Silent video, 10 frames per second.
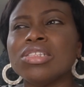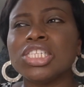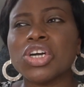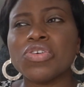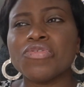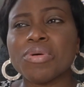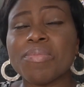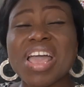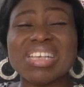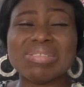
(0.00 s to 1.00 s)
though from
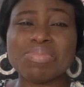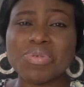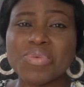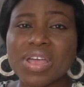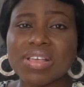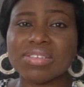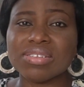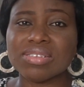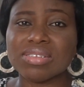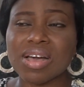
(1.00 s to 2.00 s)
my
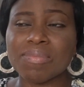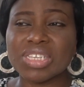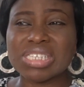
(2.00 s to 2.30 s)
experience the